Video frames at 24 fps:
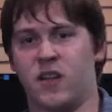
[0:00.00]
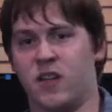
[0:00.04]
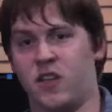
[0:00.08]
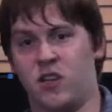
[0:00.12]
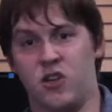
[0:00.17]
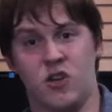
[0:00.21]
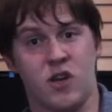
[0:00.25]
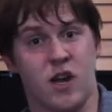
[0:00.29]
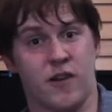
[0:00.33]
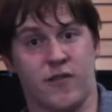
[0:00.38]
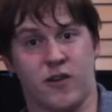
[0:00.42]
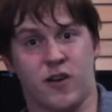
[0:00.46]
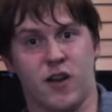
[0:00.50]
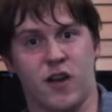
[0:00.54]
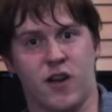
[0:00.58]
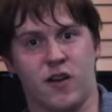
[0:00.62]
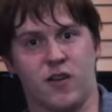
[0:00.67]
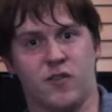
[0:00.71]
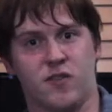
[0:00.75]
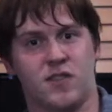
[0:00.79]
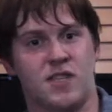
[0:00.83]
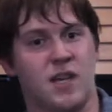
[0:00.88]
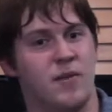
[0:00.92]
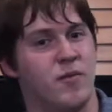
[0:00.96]
You never
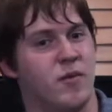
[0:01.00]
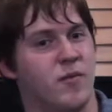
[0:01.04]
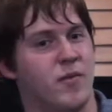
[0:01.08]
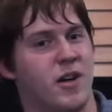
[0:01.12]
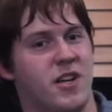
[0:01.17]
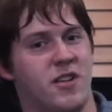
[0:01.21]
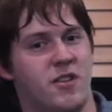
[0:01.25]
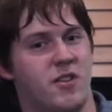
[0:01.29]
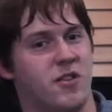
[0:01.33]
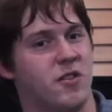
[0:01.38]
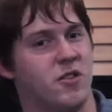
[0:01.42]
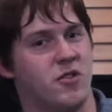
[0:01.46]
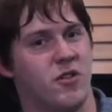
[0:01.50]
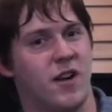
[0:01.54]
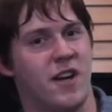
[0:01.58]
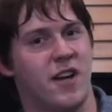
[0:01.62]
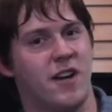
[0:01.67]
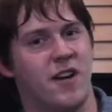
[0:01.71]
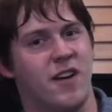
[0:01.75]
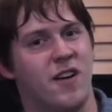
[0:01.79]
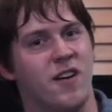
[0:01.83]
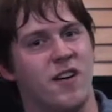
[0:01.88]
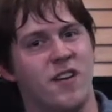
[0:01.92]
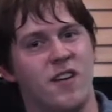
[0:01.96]
know. Someone might turn
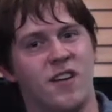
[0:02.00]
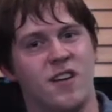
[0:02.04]
traitor,